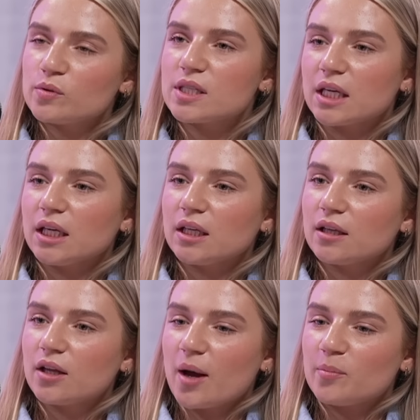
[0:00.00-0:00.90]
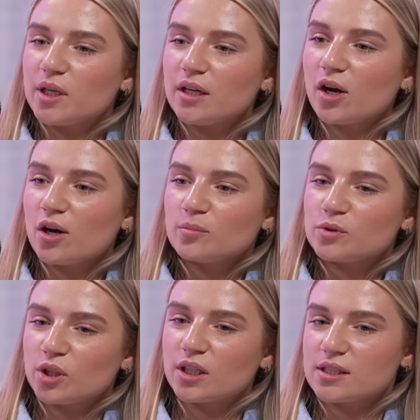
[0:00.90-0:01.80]
say a breakup
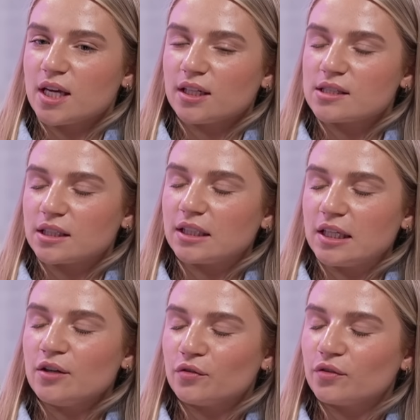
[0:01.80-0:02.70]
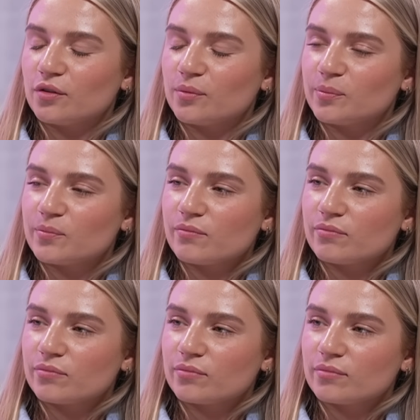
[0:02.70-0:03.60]
to an extent is like grief. Yeah.